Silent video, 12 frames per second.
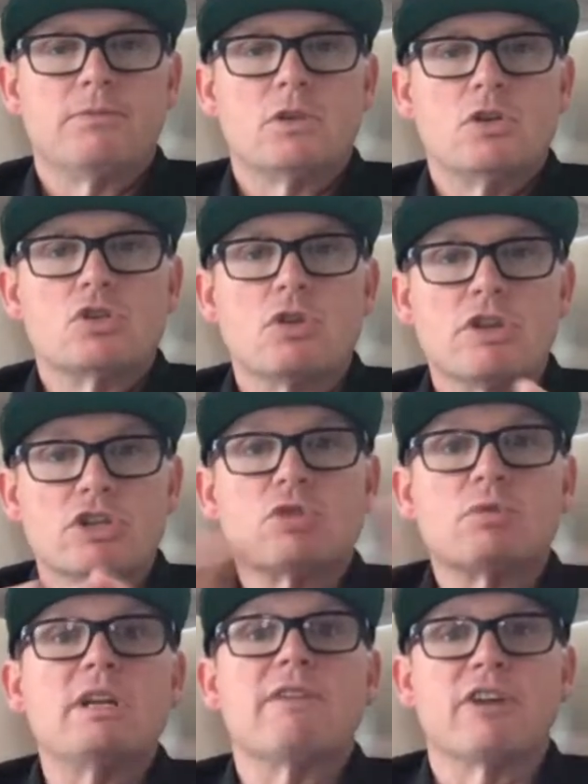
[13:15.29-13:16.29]
So there's
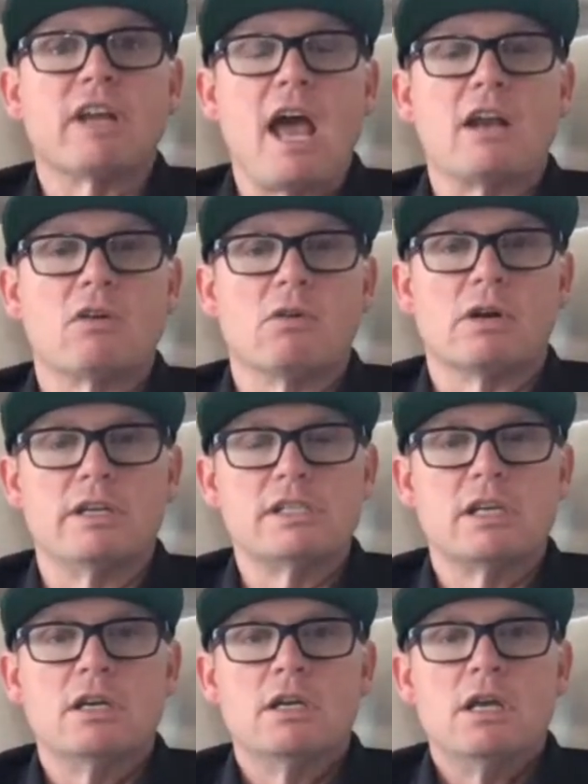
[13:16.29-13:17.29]
3 different categories.
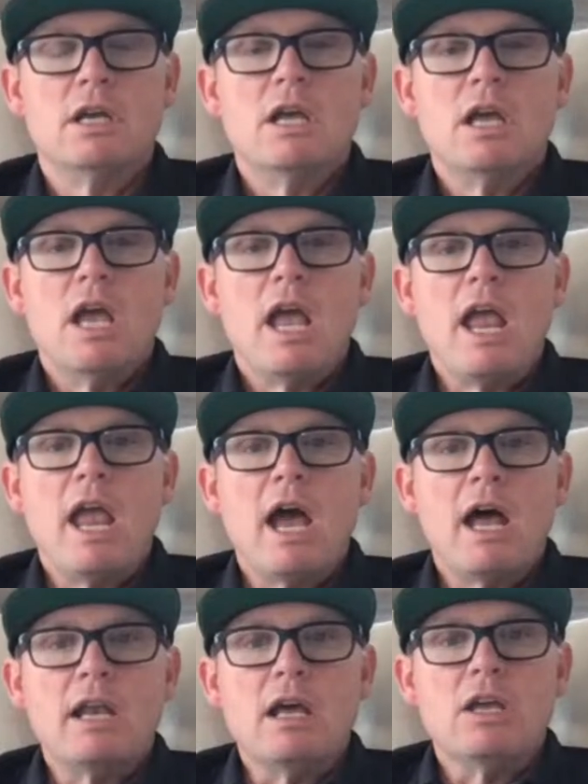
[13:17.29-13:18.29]

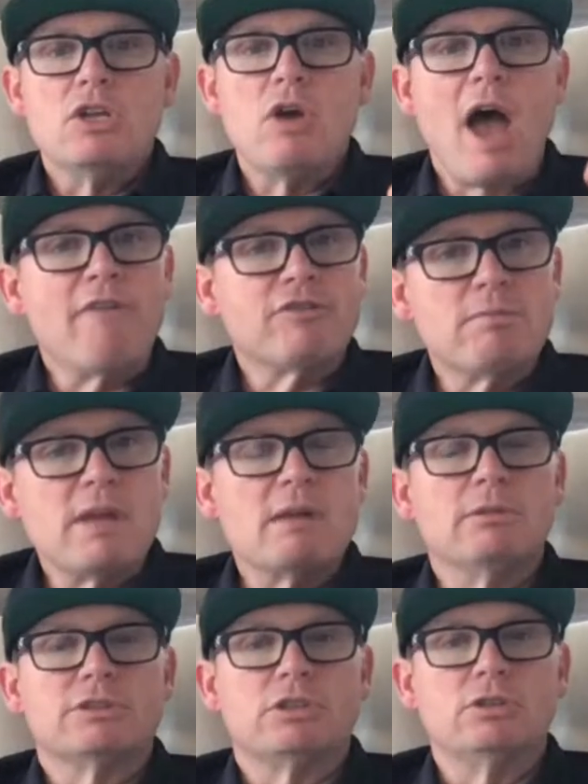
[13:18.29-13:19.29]
And you have to be
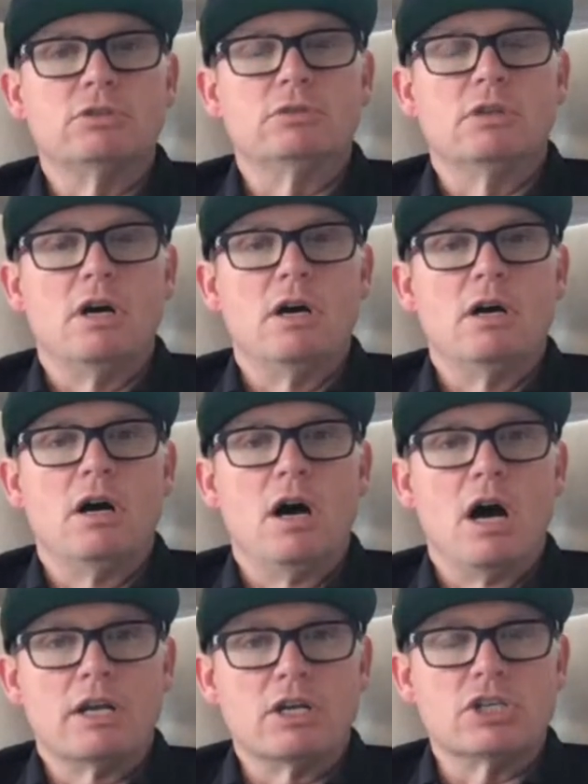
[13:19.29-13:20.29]
able to
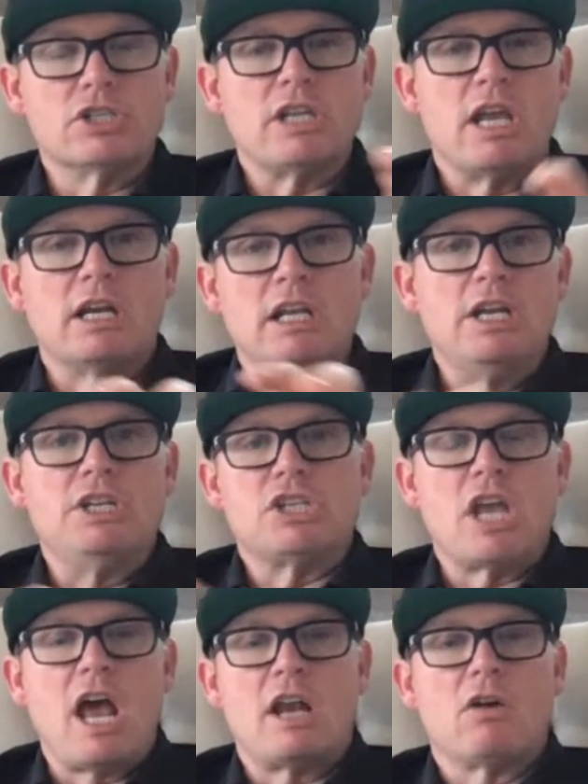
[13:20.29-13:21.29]
understand each
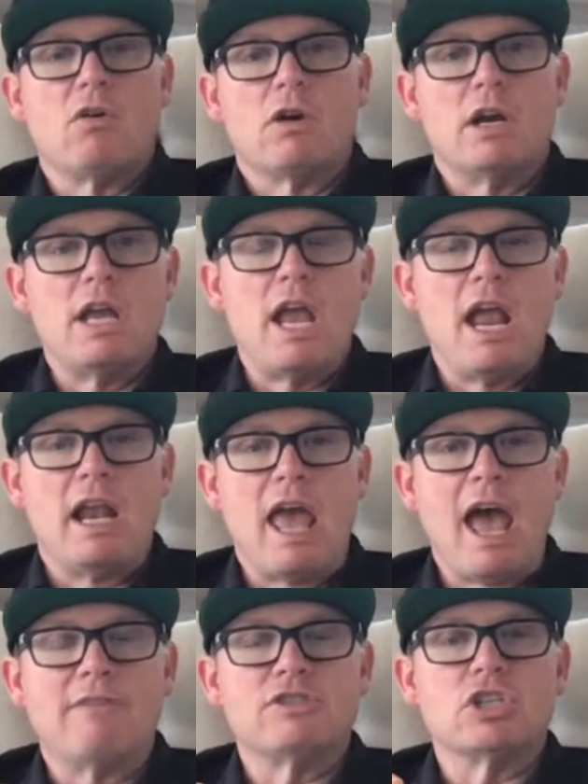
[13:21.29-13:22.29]
category and
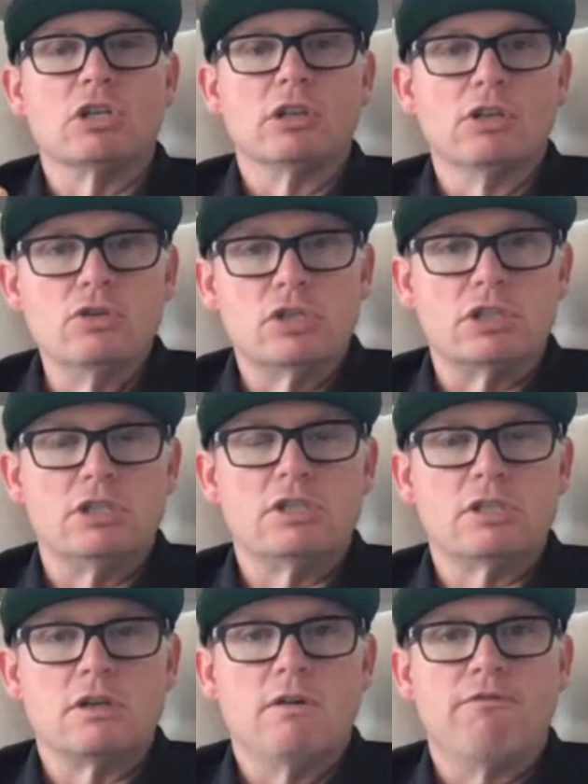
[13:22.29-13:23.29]
have
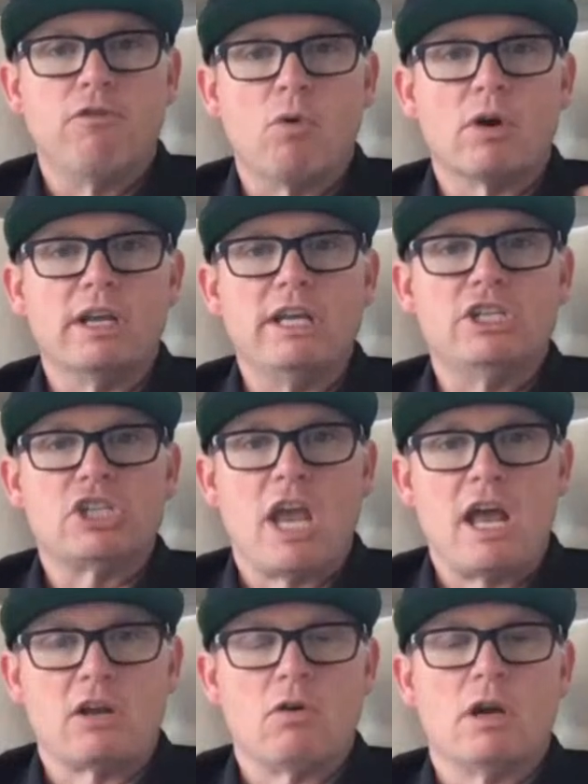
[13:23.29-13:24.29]
solutions for each
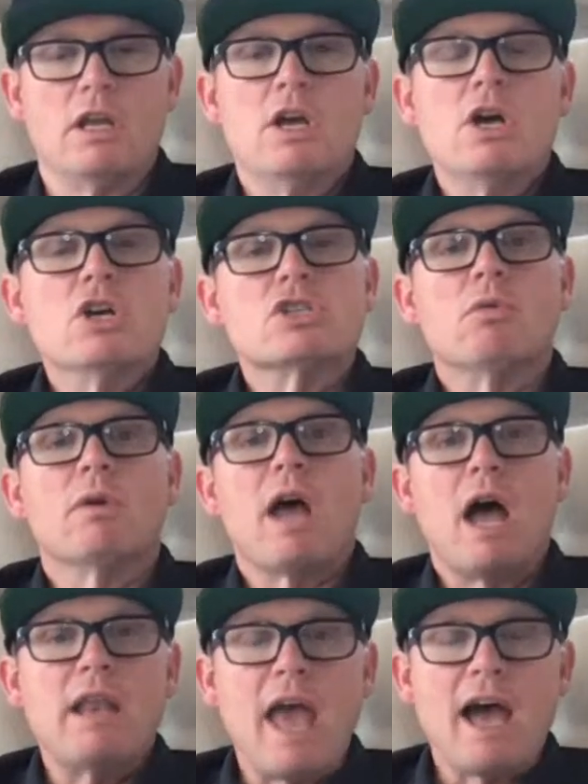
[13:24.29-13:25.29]
category. So what
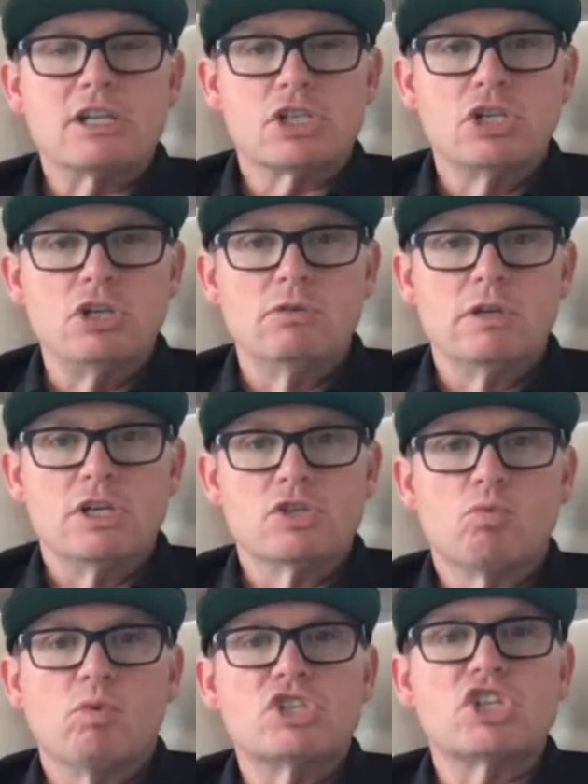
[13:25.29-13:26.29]
I'd ask you
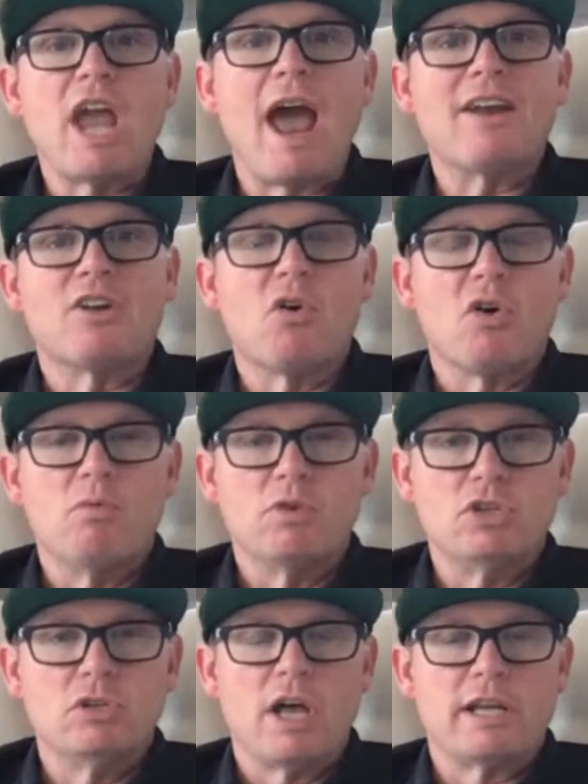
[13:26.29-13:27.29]
is, which category
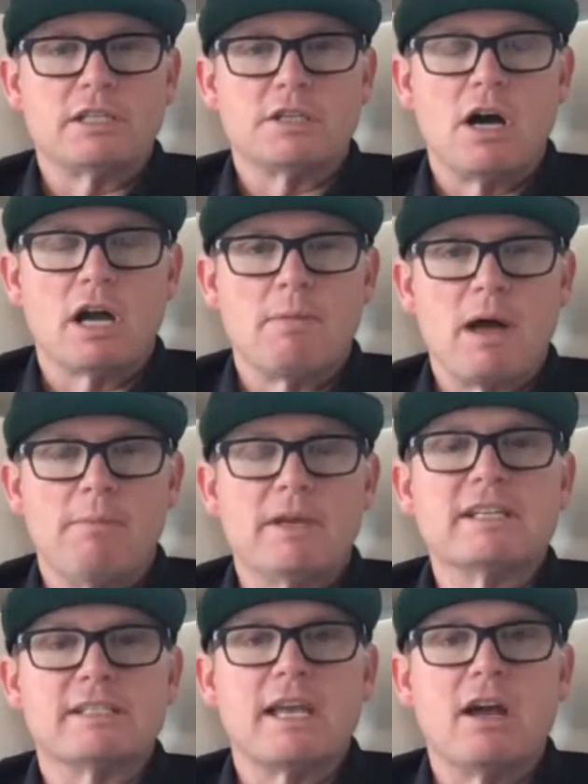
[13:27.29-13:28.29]
would you like to talk about?
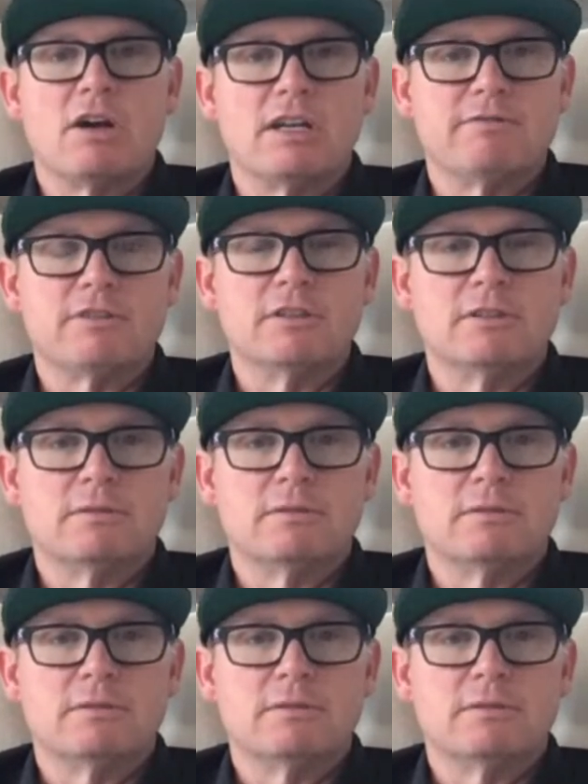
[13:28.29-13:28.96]
Because they are different.